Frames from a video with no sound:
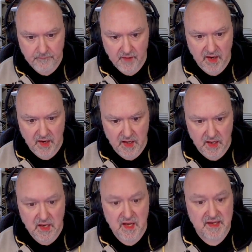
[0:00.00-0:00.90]

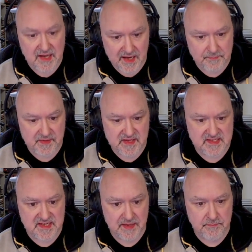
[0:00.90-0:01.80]
uh, can't be the
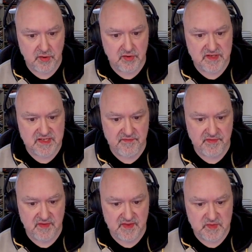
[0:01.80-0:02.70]
same because if
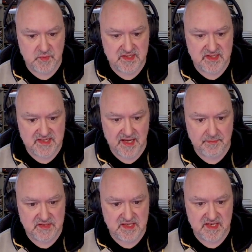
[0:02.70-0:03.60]
this was the
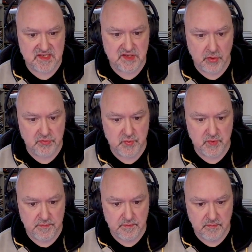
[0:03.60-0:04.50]
same as this, those
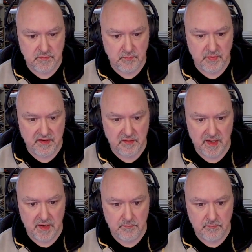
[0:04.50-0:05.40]
would we'd,
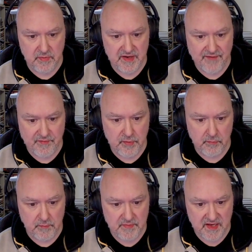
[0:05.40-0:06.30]
um, we'd have a
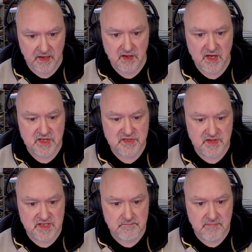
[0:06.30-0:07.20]
problem here. So
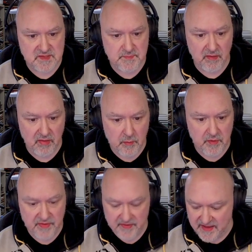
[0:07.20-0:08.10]
this must be
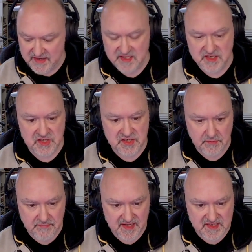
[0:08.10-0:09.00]
lower than that digit, so
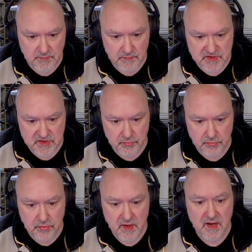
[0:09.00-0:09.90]
maximum
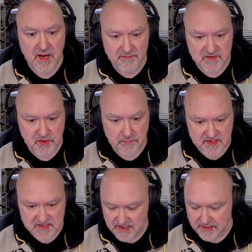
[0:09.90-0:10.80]
2, and this could be
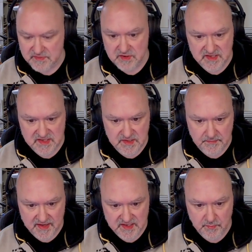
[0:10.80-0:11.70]
the same. So this is a
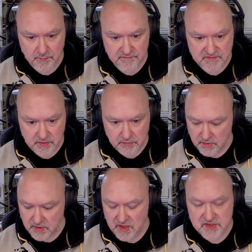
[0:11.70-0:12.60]
maximum of 2.
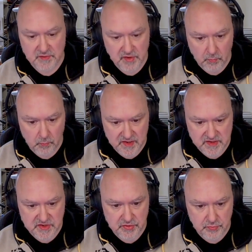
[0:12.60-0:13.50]
So we've got
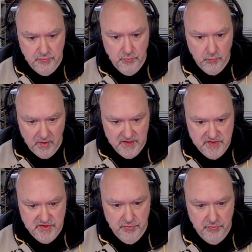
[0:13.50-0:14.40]
one two one
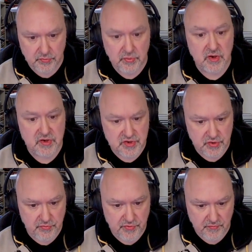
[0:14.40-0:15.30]
two
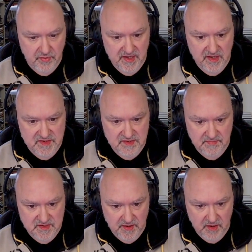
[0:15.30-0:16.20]
two three because it
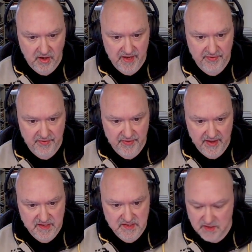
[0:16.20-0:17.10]
must be higher than
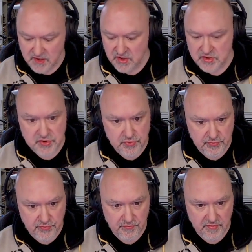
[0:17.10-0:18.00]
that, Two
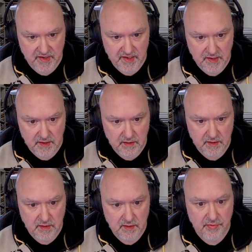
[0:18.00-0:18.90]
three
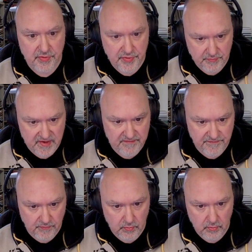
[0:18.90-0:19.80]
three
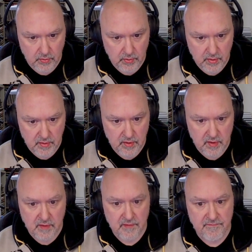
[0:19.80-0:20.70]
four
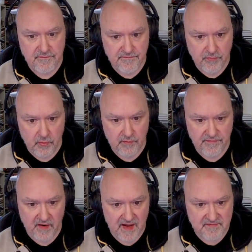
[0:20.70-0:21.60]
four
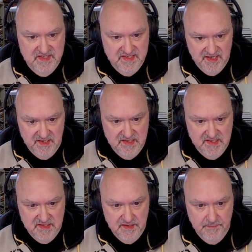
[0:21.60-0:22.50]
five six.